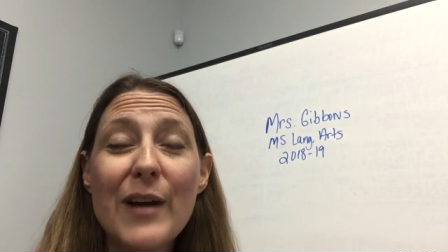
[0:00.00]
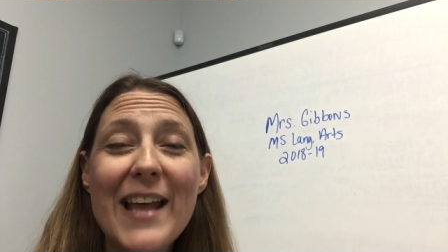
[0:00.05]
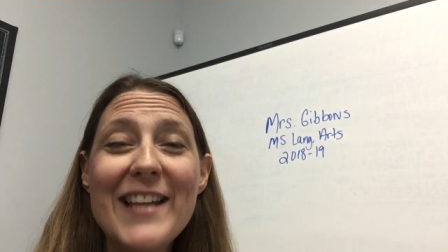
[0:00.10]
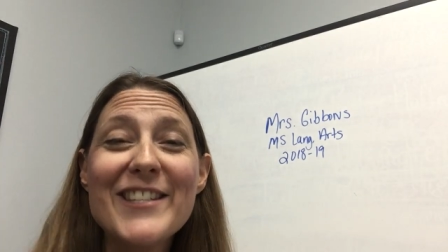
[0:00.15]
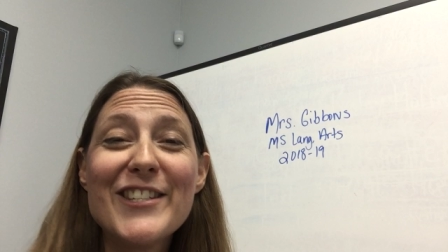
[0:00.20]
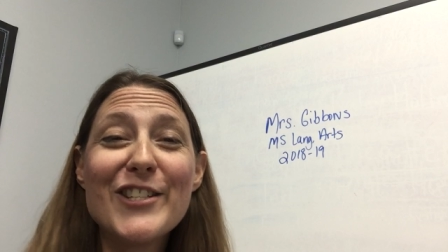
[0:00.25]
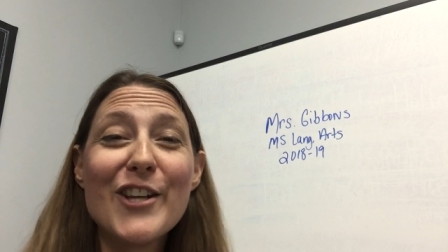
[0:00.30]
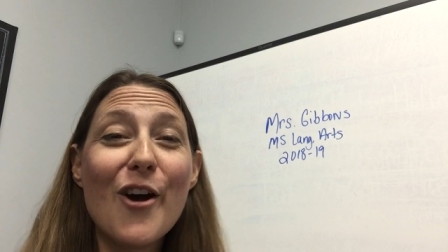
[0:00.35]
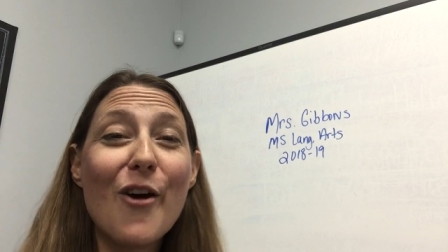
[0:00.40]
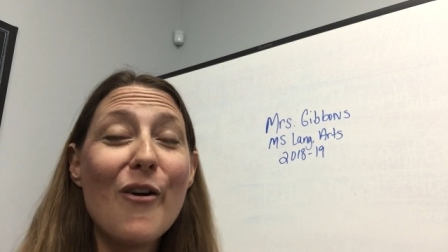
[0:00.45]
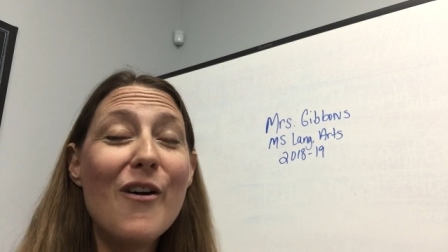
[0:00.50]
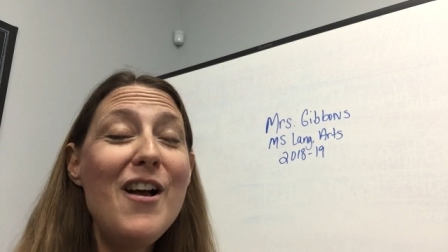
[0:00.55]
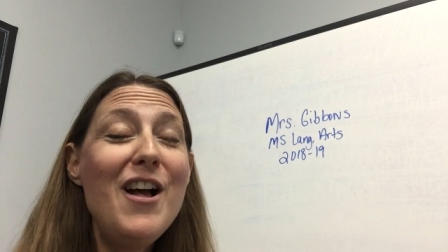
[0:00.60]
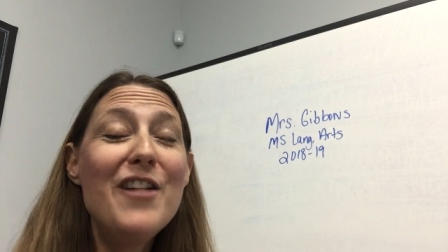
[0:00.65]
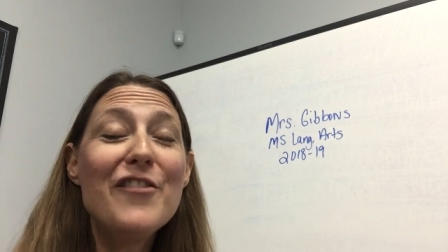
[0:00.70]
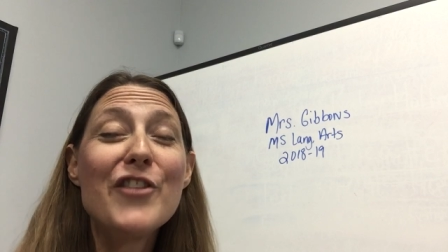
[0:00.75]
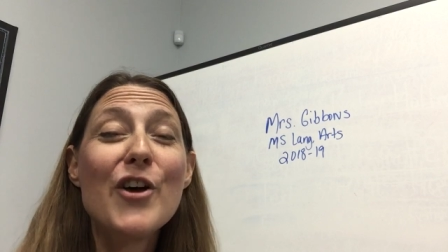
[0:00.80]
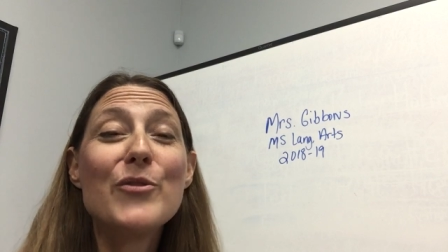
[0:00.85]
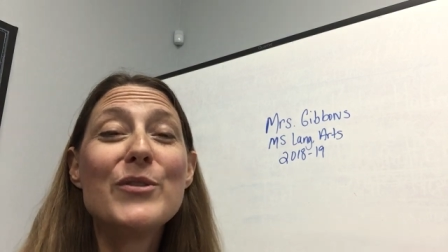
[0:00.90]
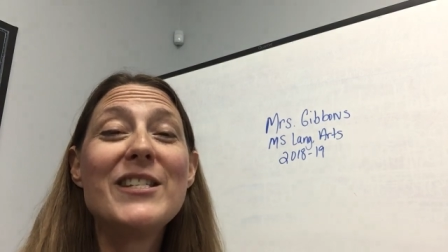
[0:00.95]
And so
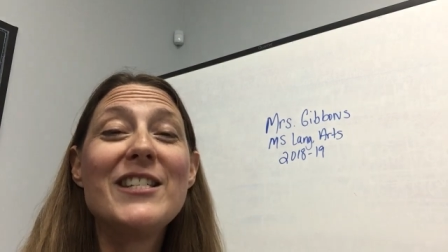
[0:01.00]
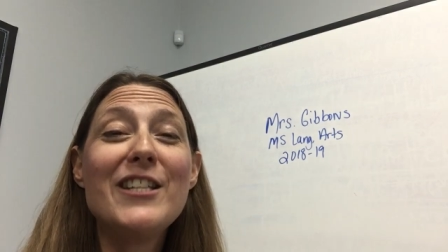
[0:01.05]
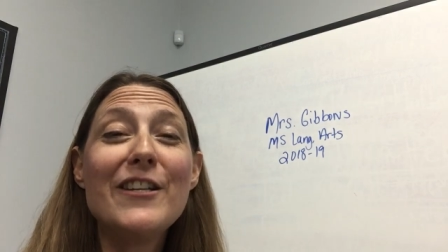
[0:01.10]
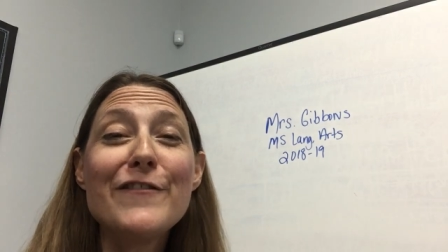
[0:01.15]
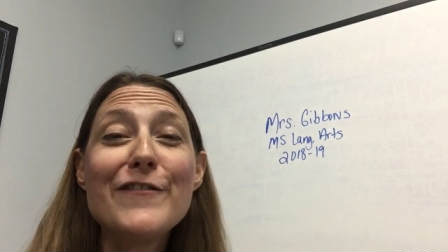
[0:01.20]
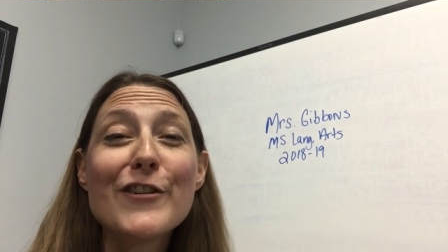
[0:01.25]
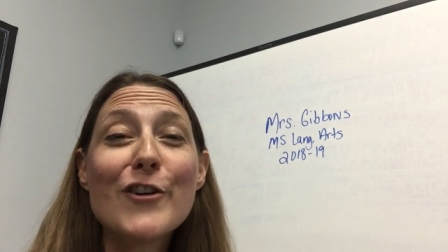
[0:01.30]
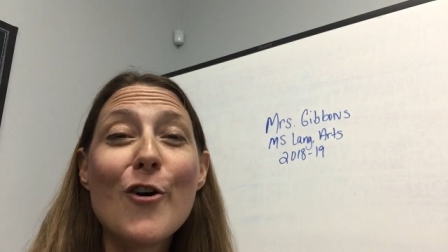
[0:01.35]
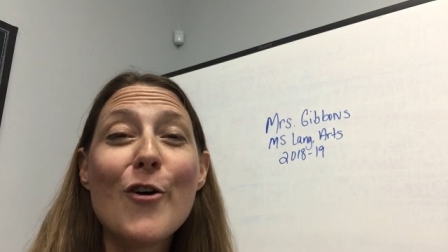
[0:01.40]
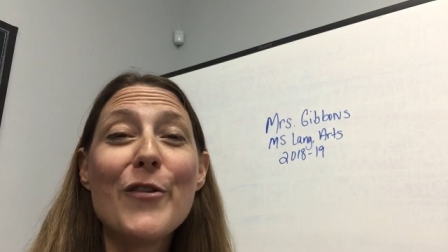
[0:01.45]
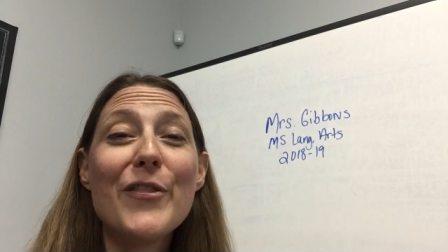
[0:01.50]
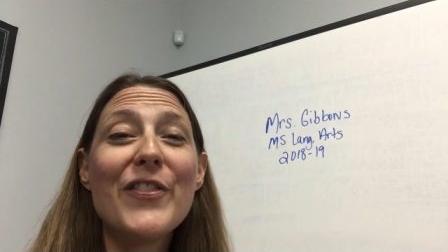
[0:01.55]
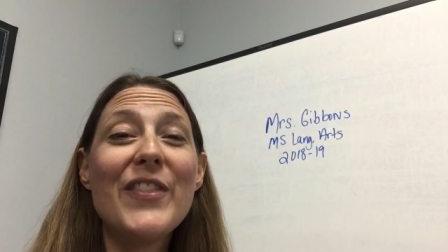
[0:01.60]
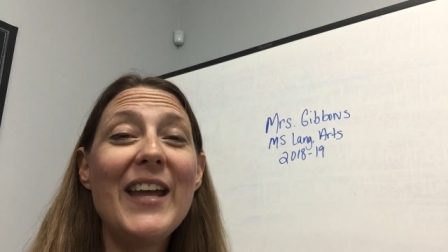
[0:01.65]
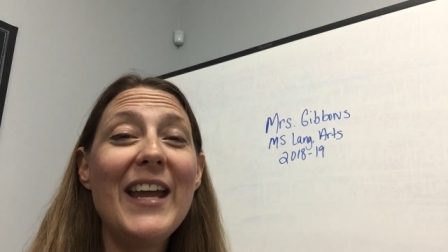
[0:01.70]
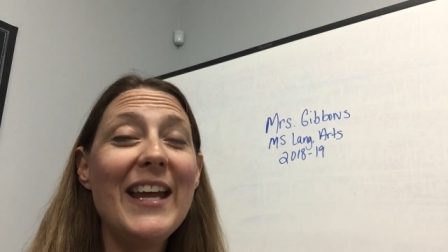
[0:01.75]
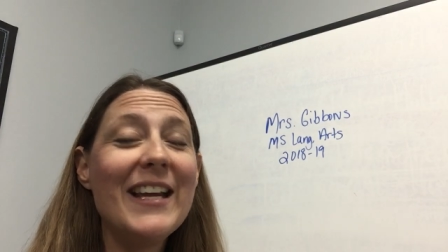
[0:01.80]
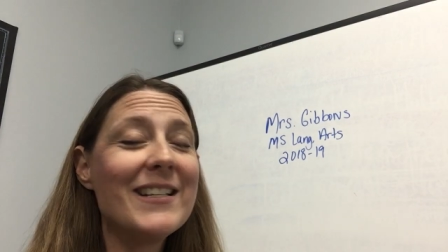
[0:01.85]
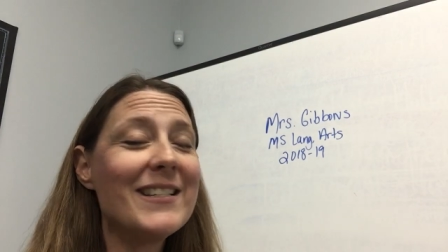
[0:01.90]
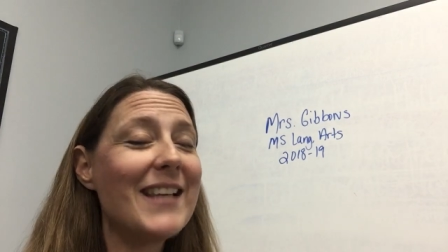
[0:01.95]
those difficult
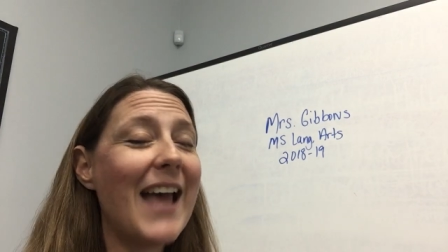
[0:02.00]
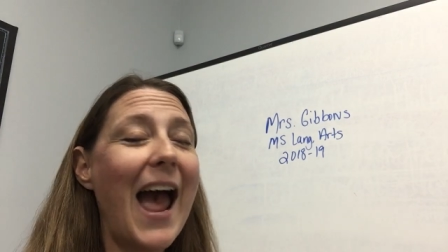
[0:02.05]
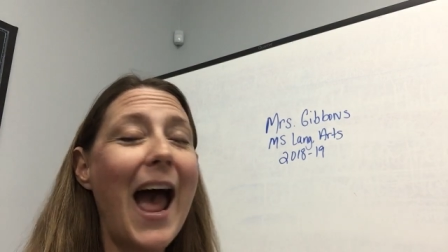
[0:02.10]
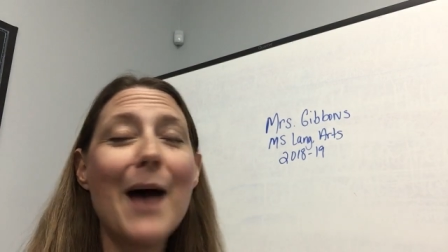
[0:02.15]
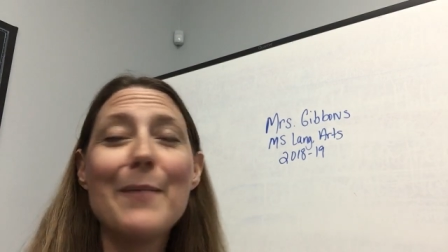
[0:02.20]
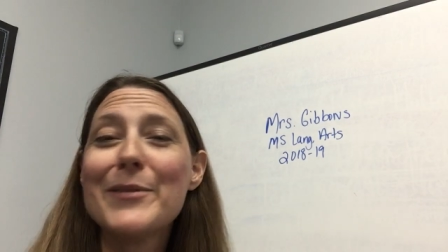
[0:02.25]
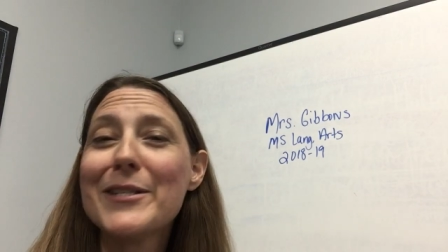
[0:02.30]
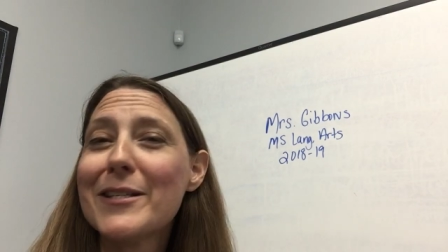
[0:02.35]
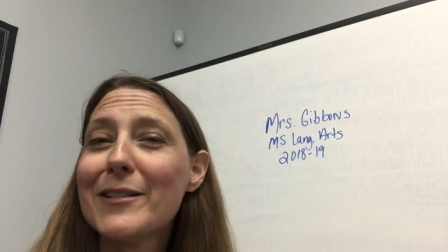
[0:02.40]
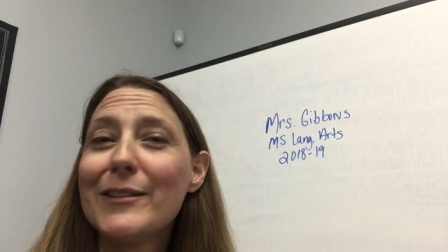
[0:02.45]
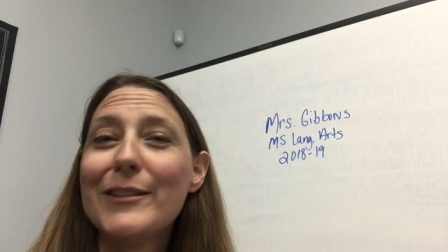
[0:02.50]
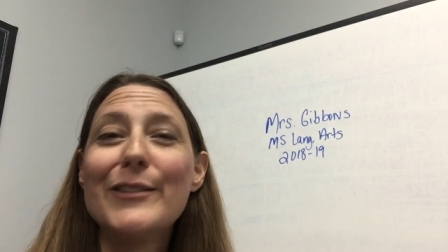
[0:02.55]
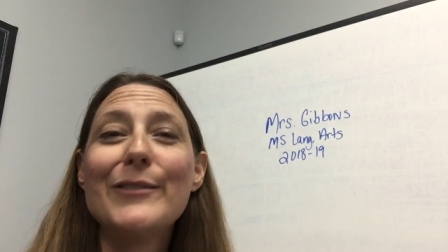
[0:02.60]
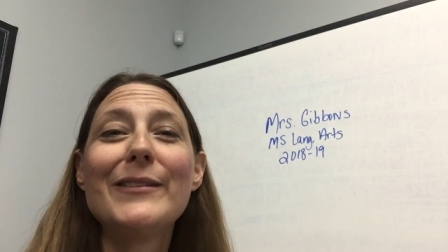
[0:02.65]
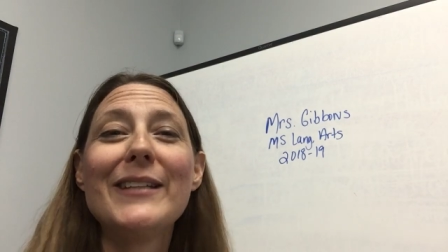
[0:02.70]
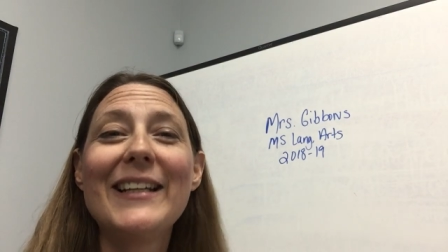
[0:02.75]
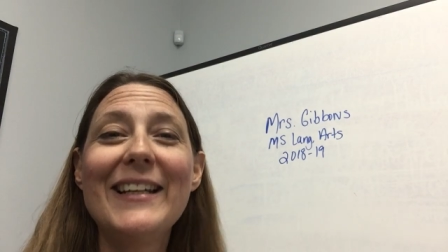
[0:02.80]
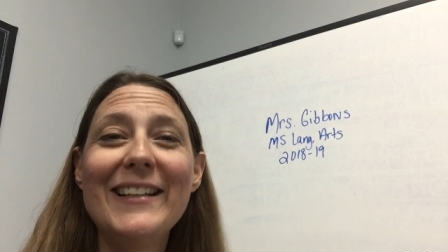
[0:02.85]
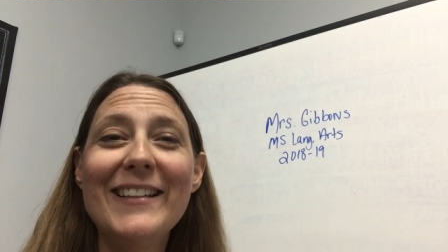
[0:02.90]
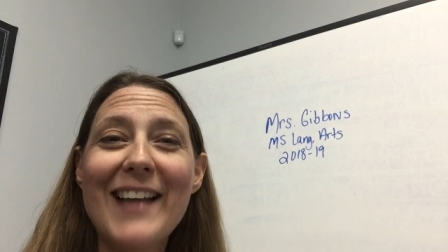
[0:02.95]
things,
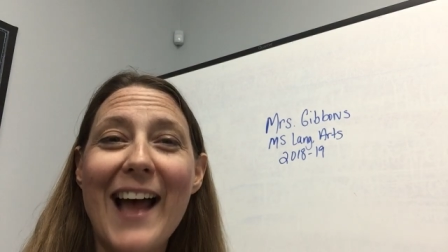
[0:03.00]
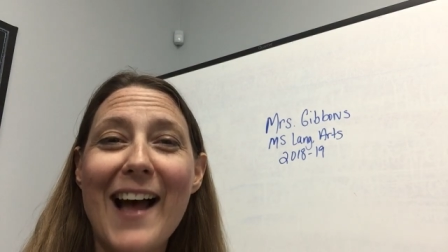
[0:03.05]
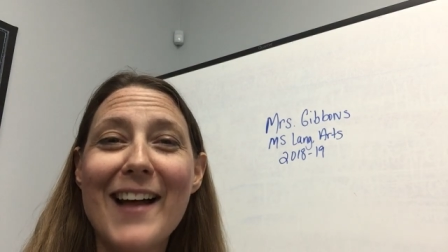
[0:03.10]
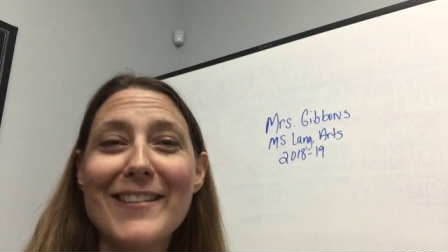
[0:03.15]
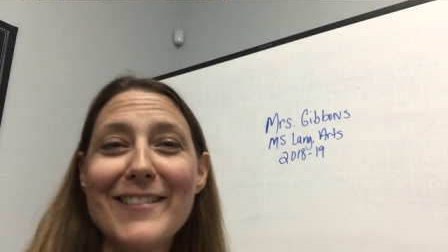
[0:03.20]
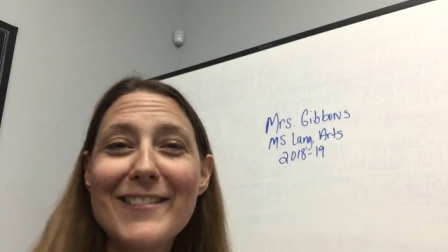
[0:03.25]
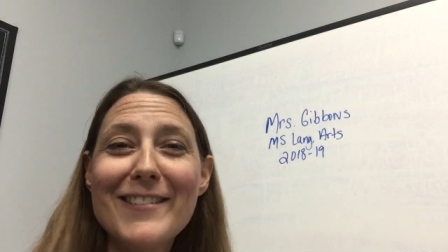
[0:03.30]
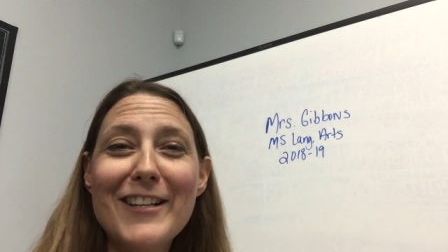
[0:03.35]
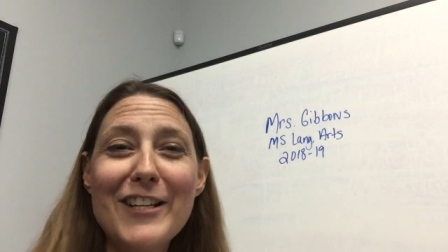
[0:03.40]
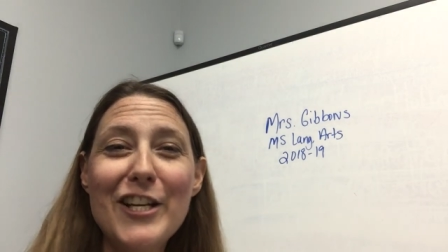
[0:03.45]
absolutely, that,